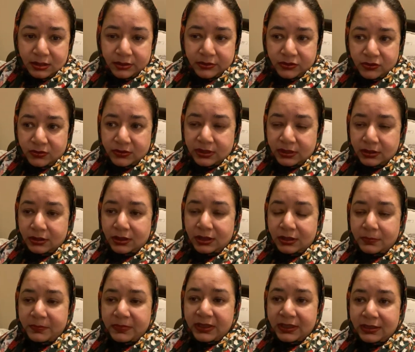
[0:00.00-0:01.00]
You
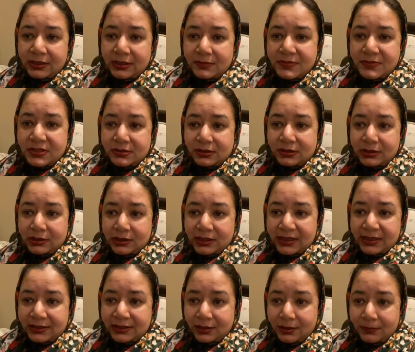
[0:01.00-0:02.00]
cannot make them start
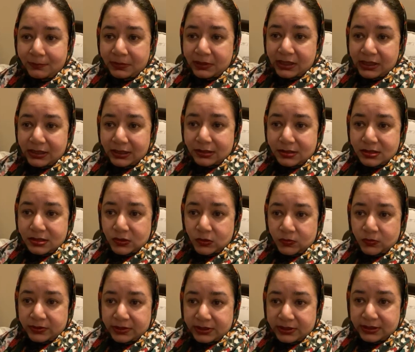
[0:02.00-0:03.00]
liking blacks
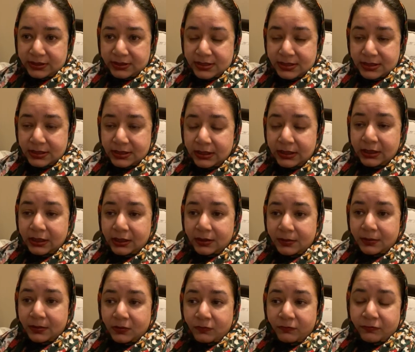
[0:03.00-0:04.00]
overnight.
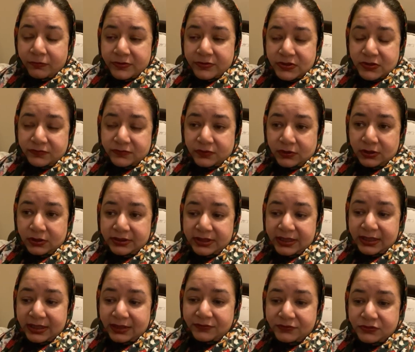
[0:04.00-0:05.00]
First of all, you
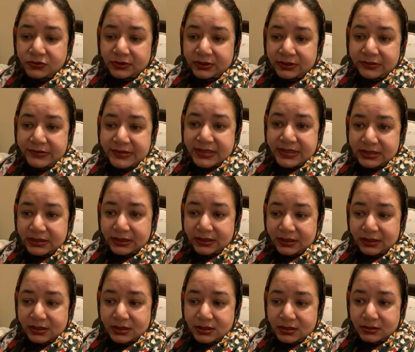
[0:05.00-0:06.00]
have to
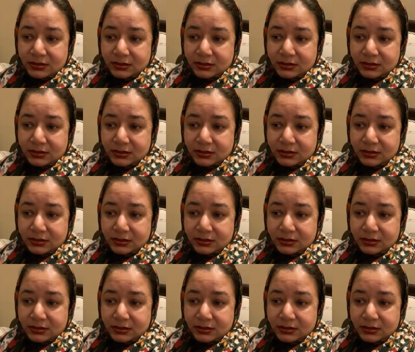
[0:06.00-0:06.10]
understand